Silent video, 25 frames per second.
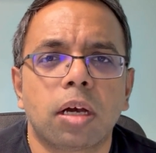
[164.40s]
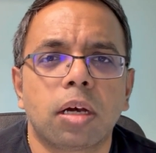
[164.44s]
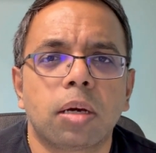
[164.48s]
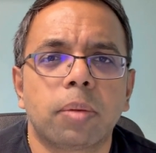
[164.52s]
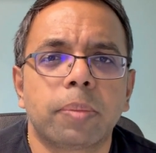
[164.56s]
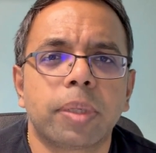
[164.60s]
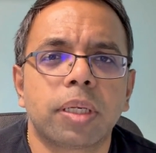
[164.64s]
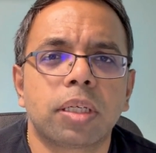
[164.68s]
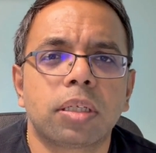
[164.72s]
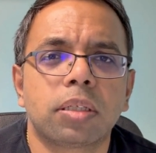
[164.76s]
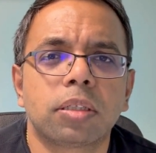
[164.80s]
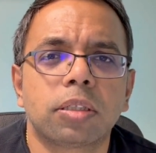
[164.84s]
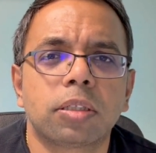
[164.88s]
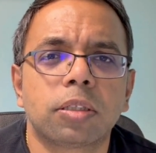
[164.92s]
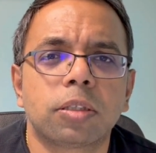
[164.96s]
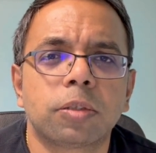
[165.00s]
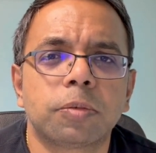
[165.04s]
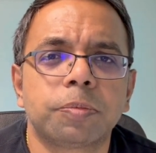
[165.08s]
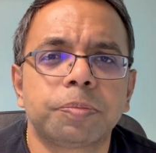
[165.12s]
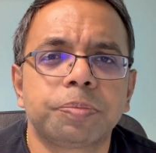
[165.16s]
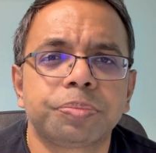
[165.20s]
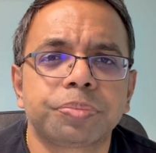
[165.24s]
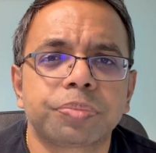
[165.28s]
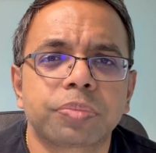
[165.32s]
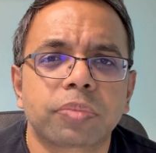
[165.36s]
But
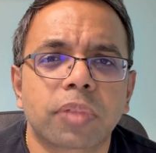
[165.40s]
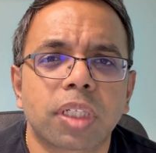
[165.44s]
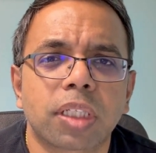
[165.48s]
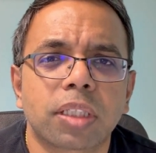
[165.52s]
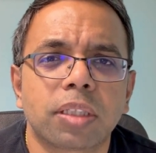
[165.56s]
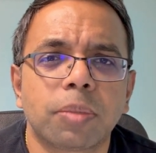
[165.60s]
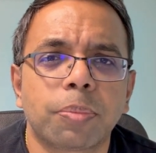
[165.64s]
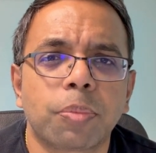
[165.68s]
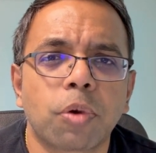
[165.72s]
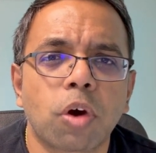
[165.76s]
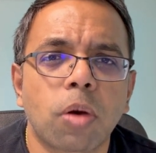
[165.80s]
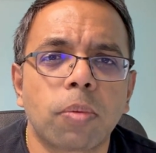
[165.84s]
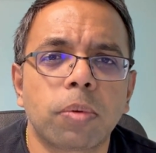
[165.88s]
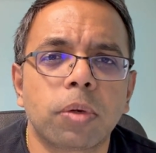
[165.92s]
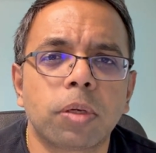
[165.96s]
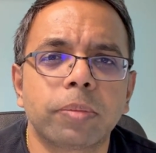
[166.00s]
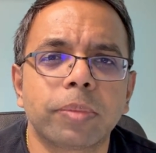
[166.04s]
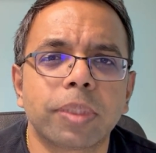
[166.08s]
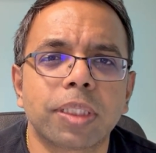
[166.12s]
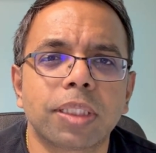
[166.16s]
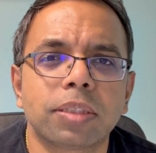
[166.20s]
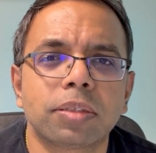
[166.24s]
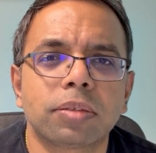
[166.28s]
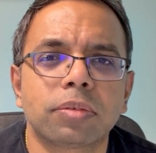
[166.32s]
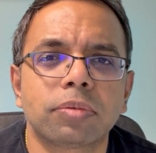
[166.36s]
the problem
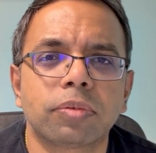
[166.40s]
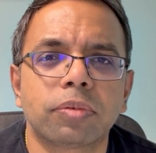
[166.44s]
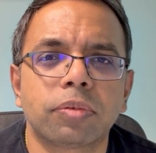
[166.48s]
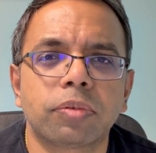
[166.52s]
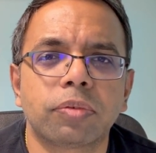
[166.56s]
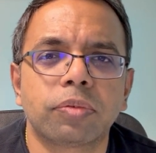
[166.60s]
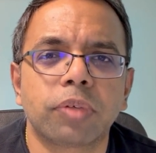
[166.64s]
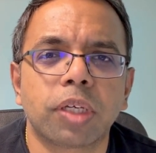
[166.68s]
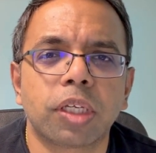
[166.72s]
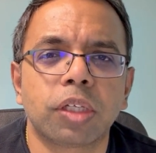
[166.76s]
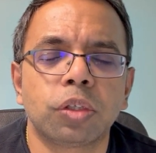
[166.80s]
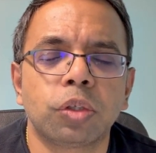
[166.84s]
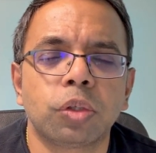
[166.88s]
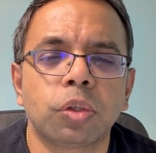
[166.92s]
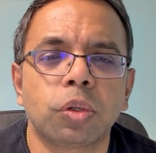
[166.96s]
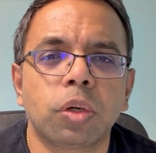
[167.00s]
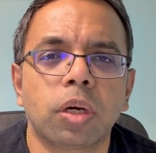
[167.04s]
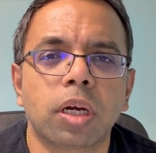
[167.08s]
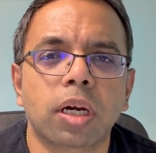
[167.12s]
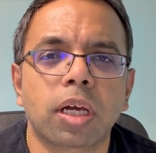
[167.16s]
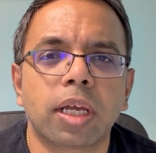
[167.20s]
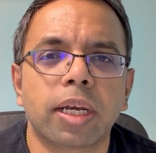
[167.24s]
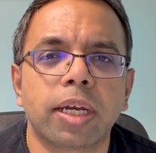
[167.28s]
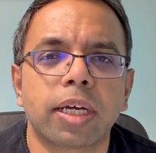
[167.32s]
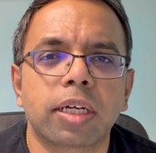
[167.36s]
is when you are
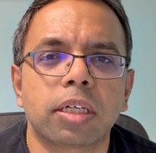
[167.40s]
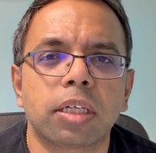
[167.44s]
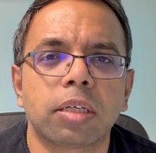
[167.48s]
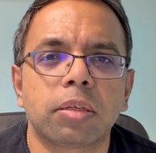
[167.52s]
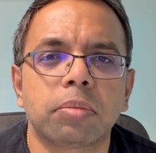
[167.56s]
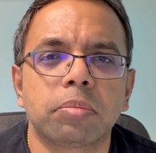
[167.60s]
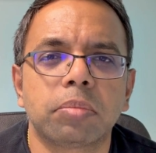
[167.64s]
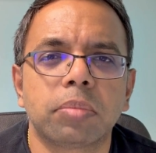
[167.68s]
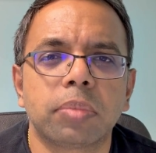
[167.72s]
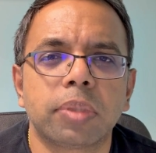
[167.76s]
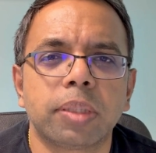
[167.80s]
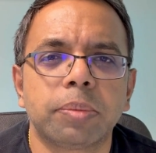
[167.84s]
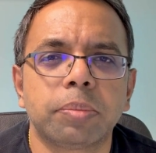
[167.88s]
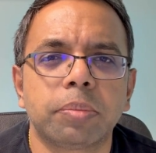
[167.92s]
connecting